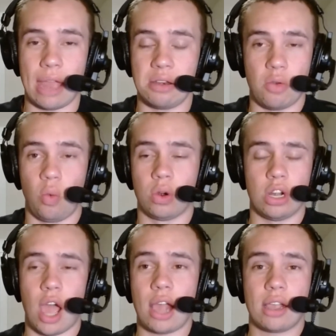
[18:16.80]
and
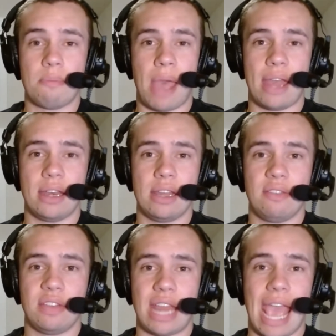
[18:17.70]
were not
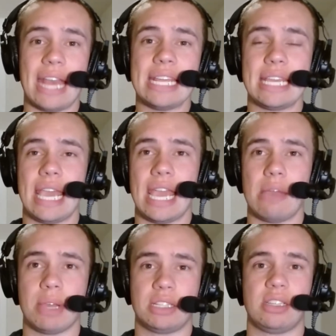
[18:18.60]
competitive in any
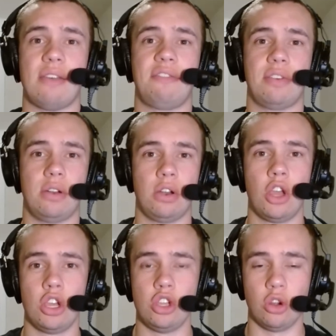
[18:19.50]
game except for
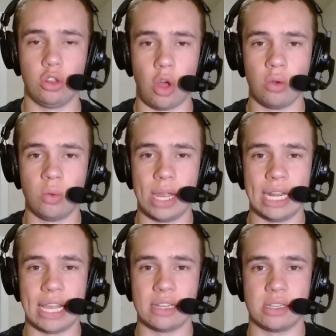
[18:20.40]
your lone
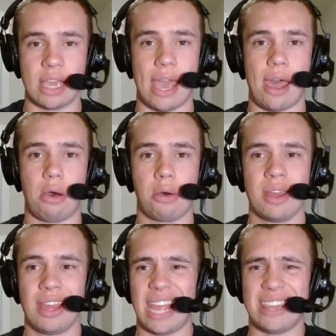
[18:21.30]
win against Cal
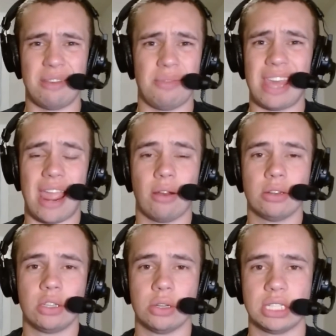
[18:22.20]
and then the
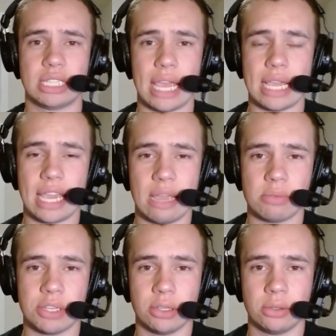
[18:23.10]
Arizona State
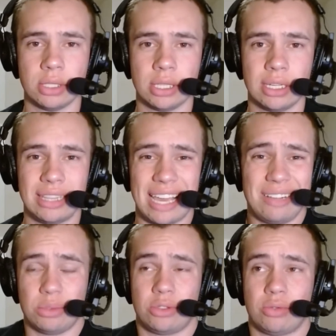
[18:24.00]
game too,
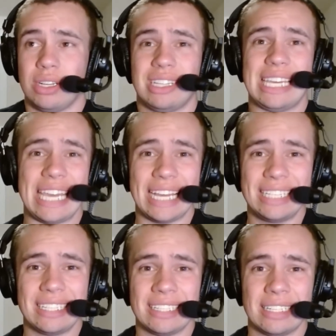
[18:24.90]
that was really
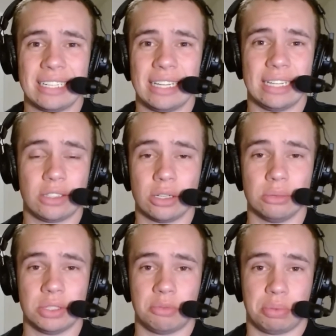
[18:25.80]
it. In
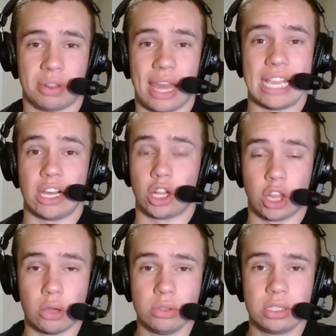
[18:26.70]
terms of playing
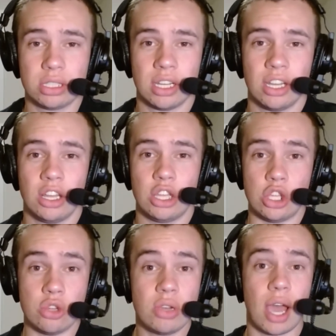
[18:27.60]
close,
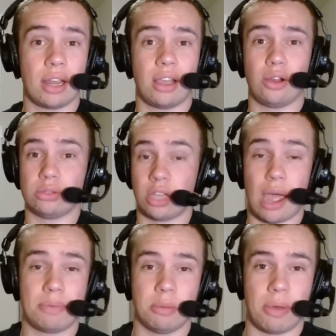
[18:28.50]
you got to go
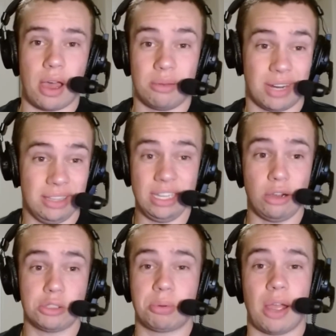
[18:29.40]
top to bottom. I
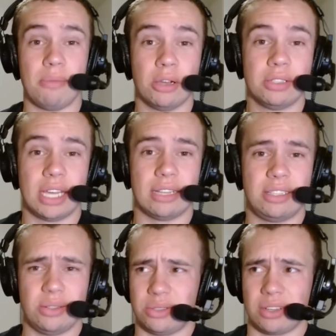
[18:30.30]
think Coach Prime knows
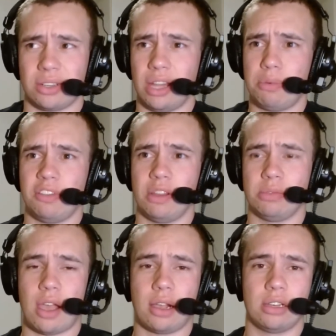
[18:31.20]
that too. There's a clip of
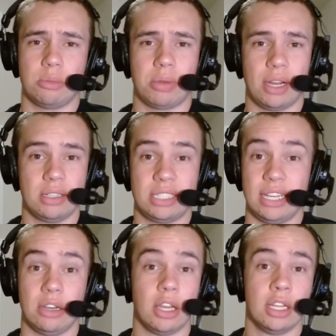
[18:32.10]
him talking to players
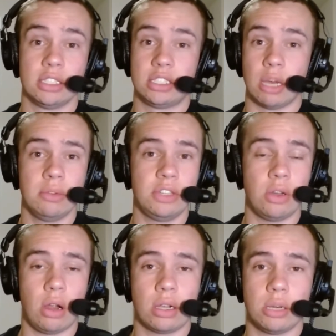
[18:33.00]
saying, some of
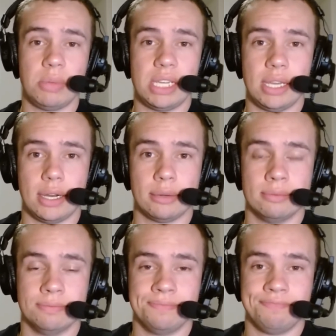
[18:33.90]
you aren't going to be
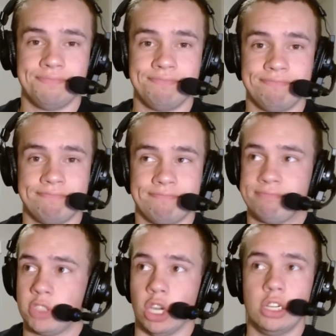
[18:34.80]
here.
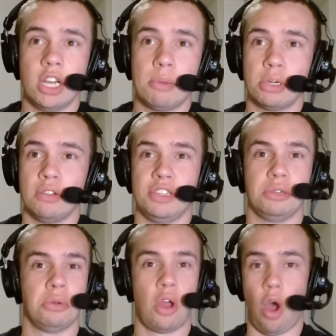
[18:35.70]
Good number of
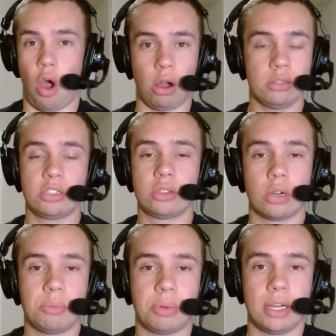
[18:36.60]
you aren't the
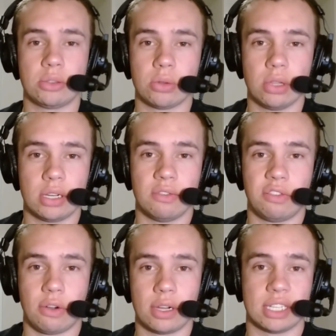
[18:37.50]
sort of players we're looking
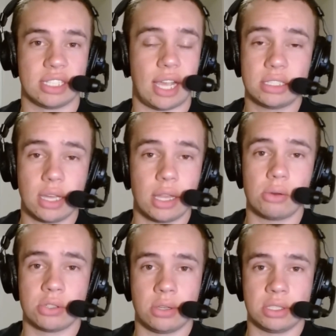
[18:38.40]
for, because I saw
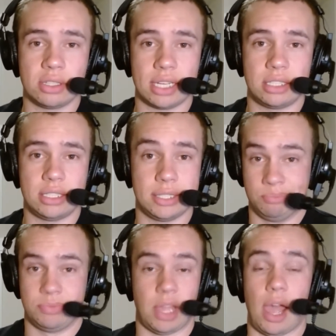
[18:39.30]
the results last
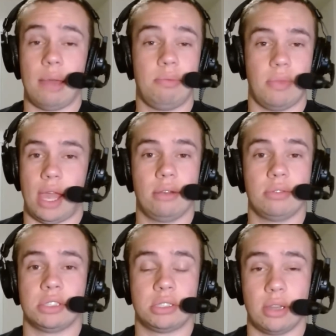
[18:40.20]
year. I
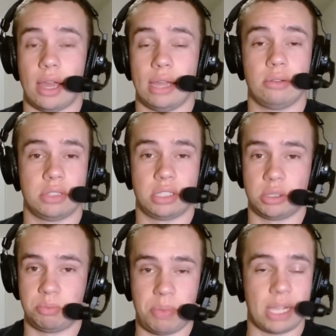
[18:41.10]

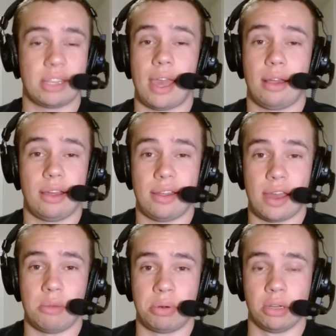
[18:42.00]
respect the hell out
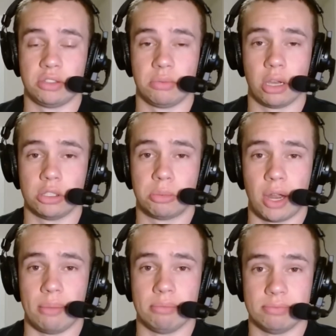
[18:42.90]
of that approach from Coach
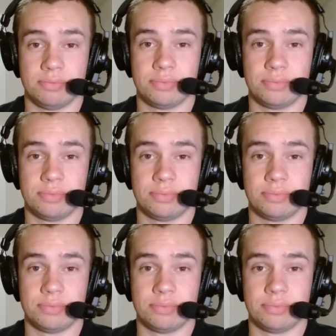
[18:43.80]
Prime.